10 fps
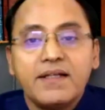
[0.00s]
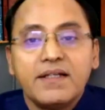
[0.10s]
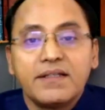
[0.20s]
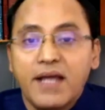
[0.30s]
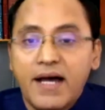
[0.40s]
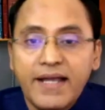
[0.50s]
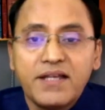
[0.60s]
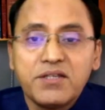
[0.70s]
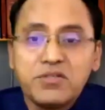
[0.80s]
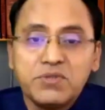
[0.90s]
the higher
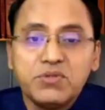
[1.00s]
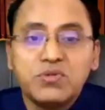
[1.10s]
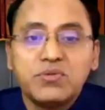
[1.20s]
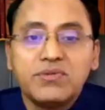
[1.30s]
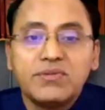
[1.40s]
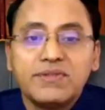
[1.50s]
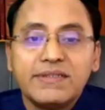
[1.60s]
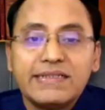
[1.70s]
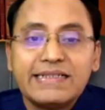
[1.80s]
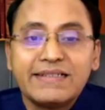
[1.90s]
you move,
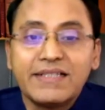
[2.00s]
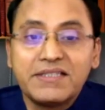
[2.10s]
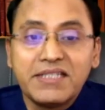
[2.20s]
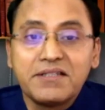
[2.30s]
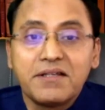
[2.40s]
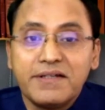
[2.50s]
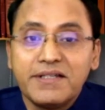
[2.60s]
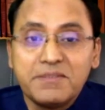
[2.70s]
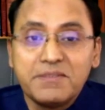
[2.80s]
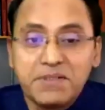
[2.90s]
the thinner
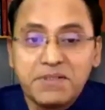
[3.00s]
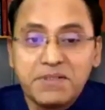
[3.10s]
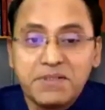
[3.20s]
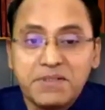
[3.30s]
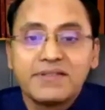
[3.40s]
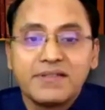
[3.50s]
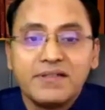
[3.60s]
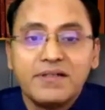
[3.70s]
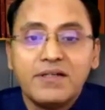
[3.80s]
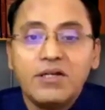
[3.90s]
it becomes.
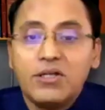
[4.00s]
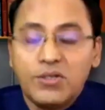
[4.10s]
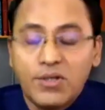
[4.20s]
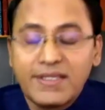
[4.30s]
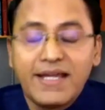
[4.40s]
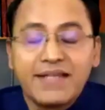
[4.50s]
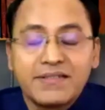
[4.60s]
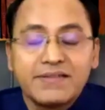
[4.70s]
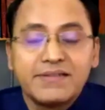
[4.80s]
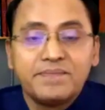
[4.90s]
Not that
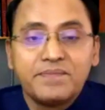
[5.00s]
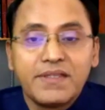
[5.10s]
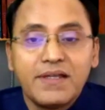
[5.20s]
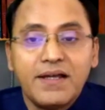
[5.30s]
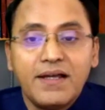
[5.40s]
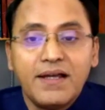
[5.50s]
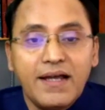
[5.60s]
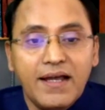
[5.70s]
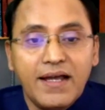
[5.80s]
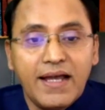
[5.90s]

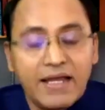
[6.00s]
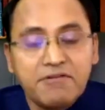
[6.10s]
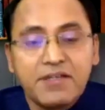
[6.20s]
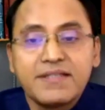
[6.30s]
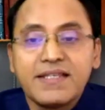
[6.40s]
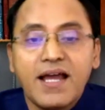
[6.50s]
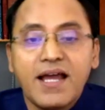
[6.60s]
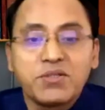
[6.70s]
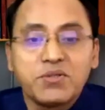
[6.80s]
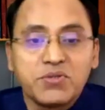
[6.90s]
advocacy in high
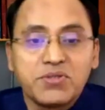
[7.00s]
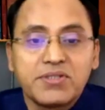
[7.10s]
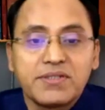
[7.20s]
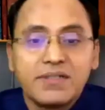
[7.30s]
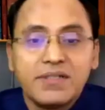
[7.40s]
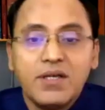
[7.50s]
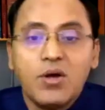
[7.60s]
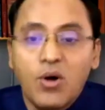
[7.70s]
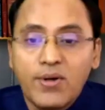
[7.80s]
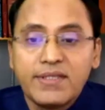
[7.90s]
courts
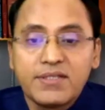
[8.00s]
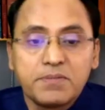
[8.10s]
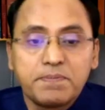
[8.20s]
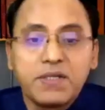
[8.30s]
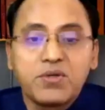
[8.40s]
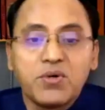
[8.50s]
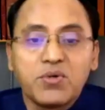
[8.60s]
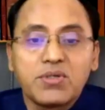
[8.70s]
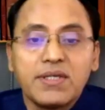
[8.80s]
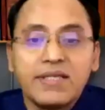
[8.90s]
or in the Supreme Court
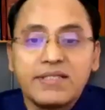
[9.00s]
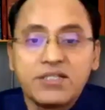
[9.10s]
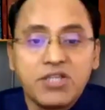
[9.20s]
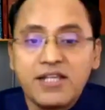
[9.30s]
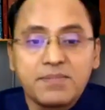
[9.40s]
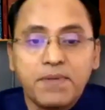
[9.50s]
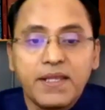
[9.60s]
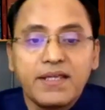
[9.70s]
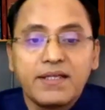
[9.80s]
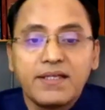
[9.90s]
is a child's play. It